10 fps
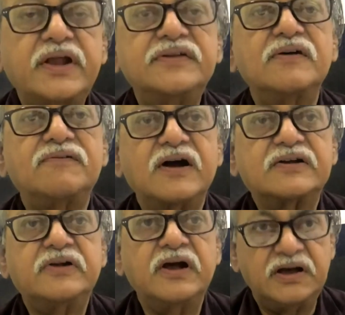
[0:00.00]
There is a
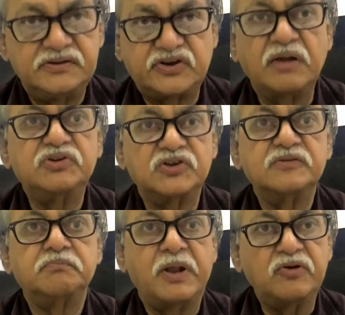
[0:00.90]

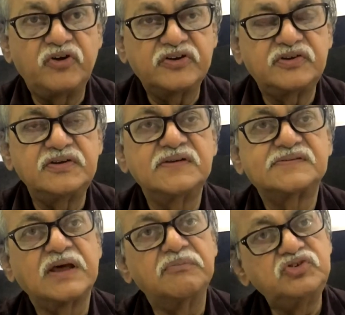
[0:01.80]
manufacturing
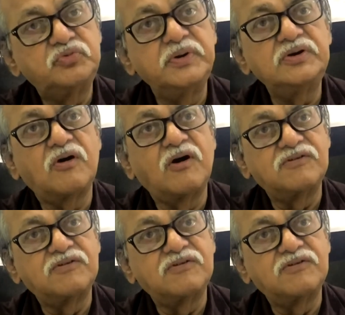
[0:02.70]
establishment